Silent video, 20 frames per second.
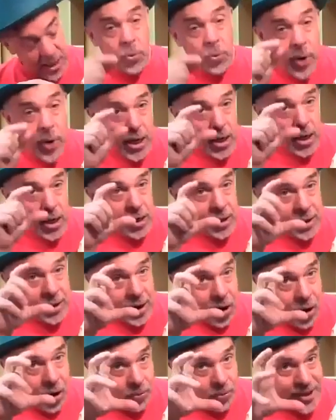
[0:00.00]
we can
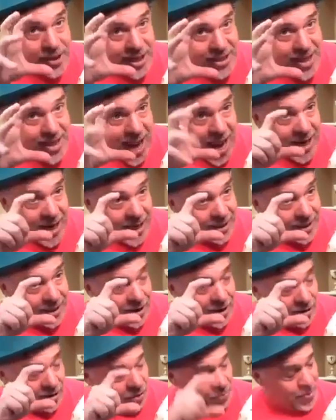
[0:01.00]
only take a
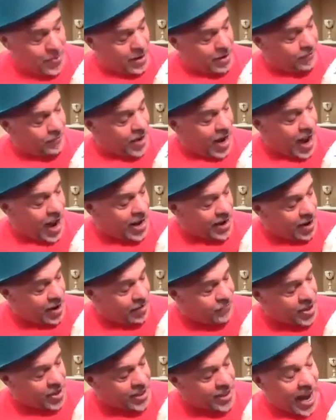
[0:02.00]
little bit of God
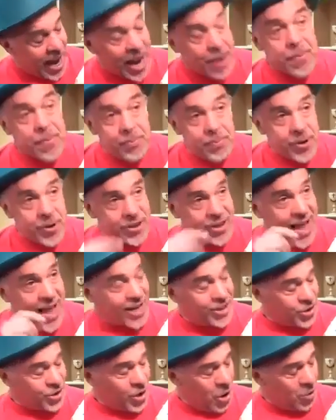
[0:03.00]
every day, but
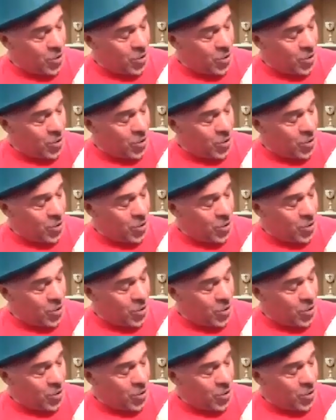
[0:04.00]
that's all